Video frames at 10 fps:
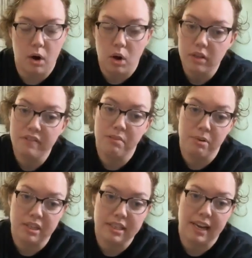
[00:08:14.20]
and all of the
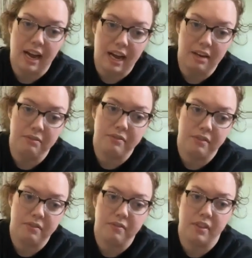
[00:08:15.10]
books they
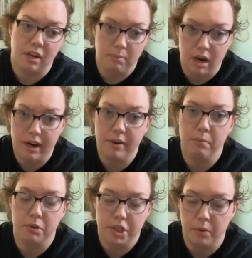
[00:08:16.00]
have that are mine
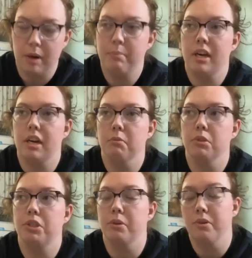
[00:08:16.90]
will show up and it will
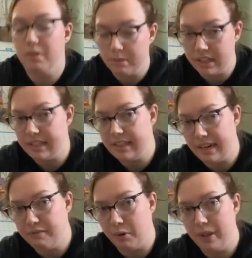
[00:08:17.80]
show you the release
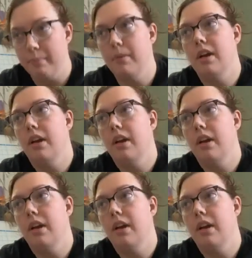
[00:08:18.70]
date for them.